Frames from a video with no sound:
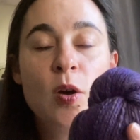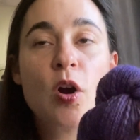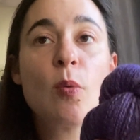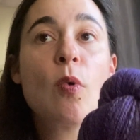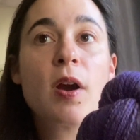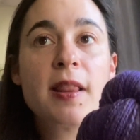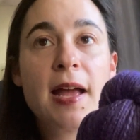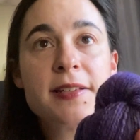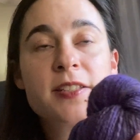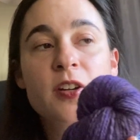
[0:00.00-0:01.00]
or more
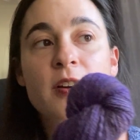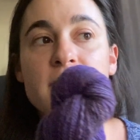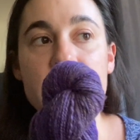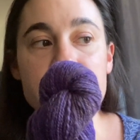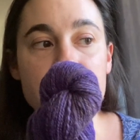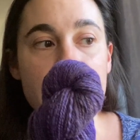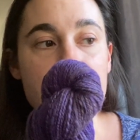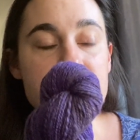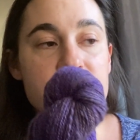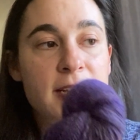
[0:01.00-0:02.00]
elastic or less
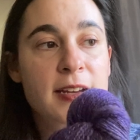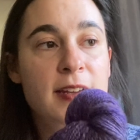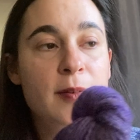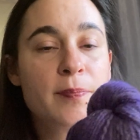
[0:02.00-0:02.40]
elastic.